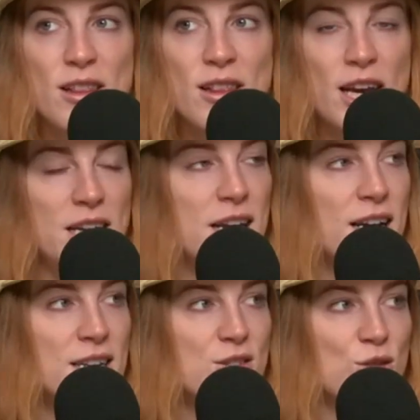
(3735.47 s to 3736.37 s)
late
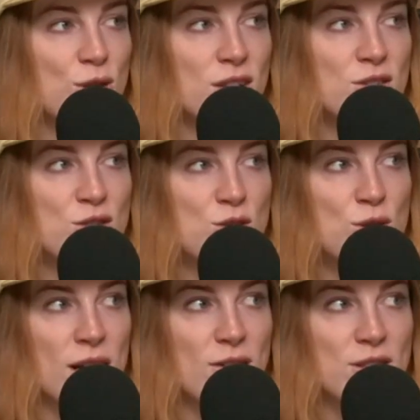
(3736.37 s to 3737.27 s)
90s, early
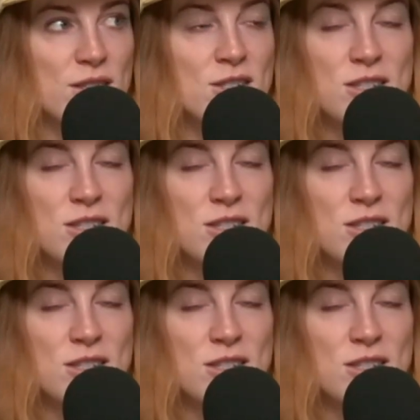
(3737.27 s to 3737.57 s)
2000s